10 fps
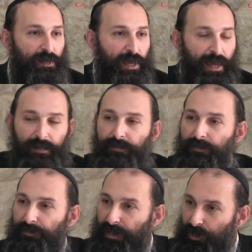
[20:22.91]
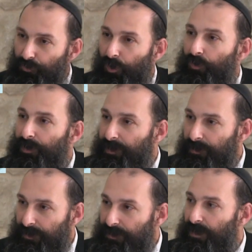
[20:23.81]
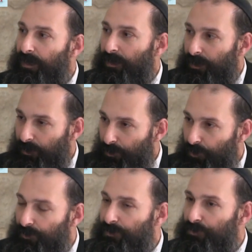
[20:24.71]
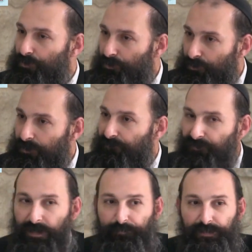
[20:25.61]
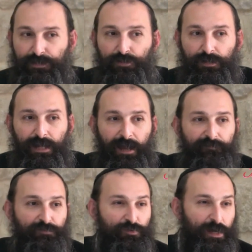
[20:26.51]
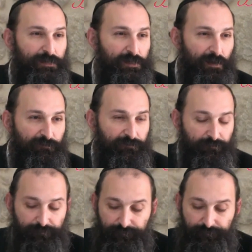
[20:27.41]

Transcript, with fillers: and they grow, and Yitzchak learns to develop a certain love to Esav.